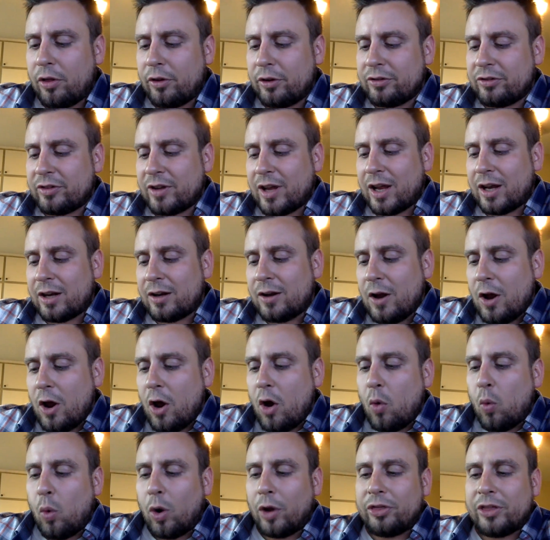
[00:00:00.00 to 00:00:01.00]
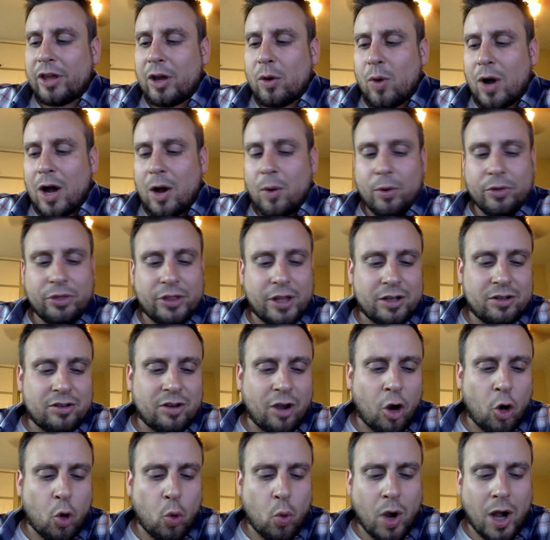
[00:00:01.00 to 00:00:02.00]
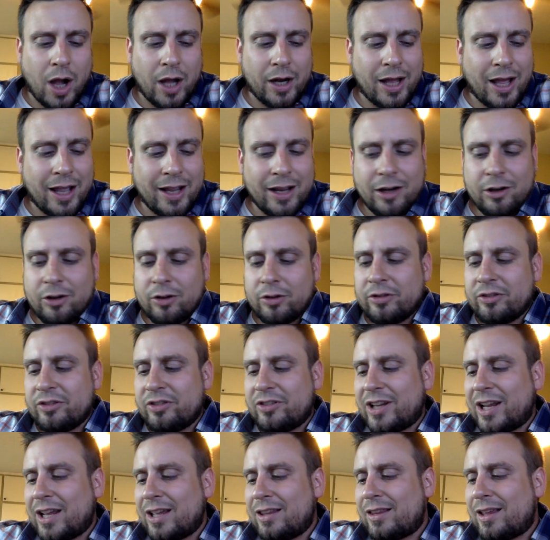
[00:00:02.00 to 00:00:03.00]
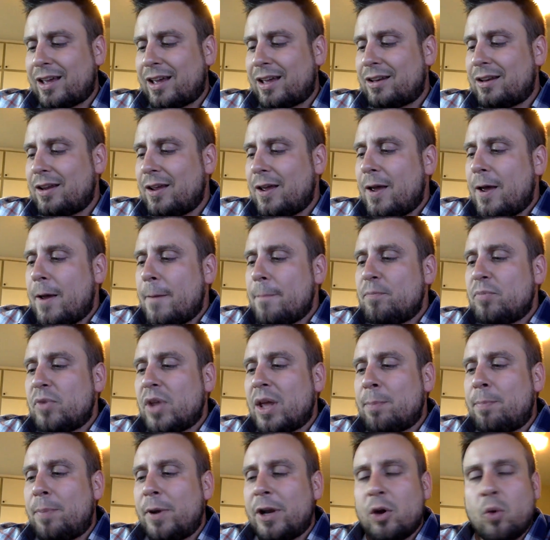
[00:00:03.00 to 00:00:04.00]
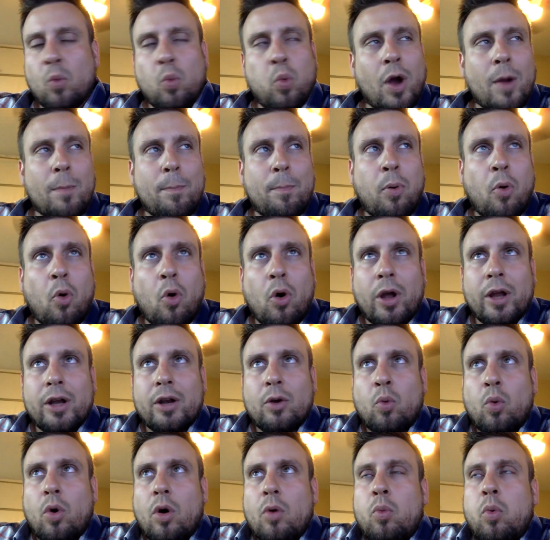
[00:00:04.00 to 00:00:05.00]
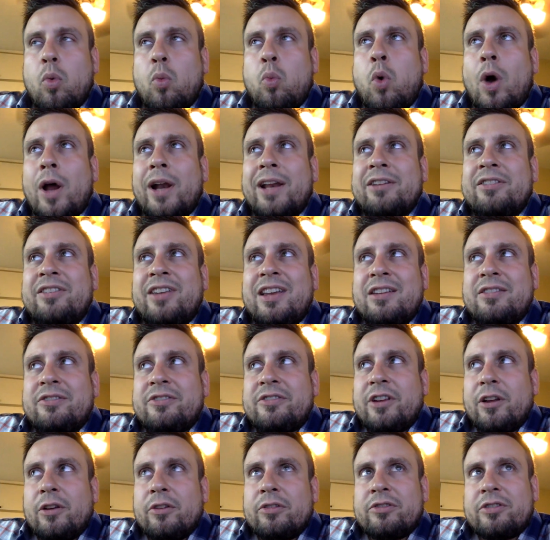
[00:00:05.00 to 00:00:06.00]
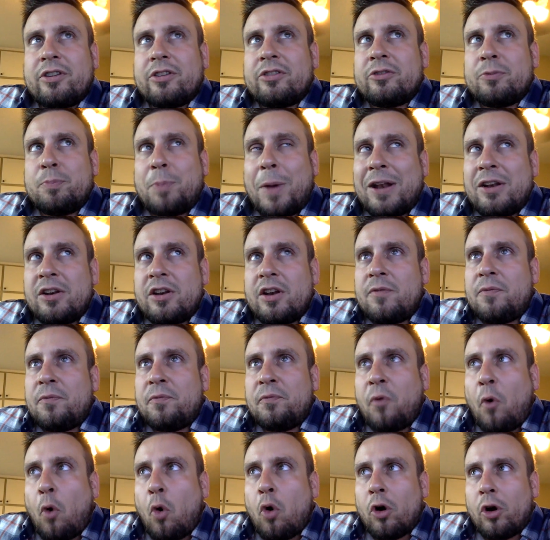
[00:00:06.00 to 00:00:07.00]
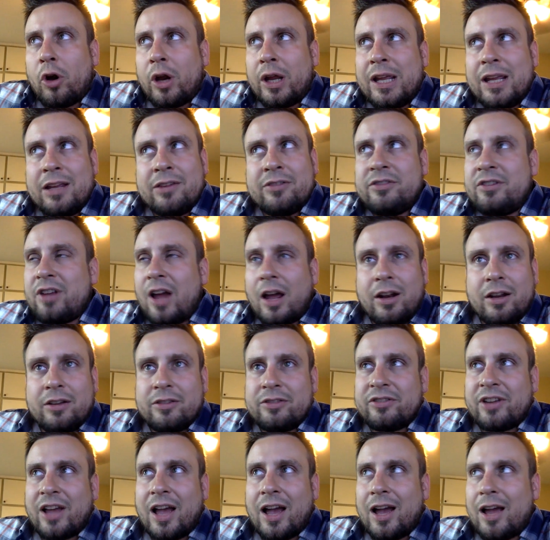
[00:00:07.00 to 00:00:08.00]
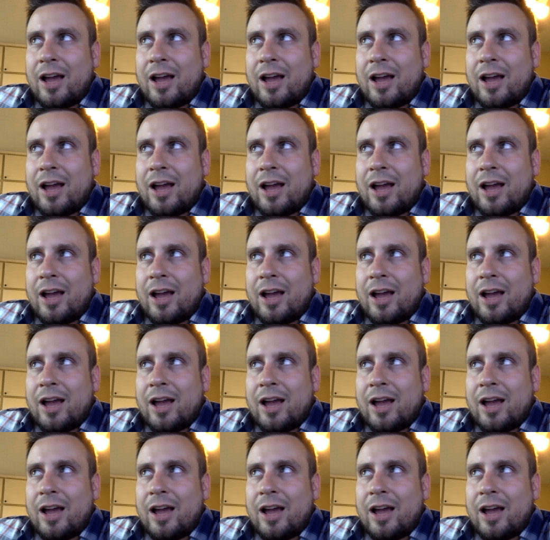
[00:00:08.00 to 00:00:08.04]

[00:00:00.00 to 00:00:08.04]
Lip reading: They're saying what they want, what they don't want. I understand that. But at what point, what is he still suspended for? He's done his time.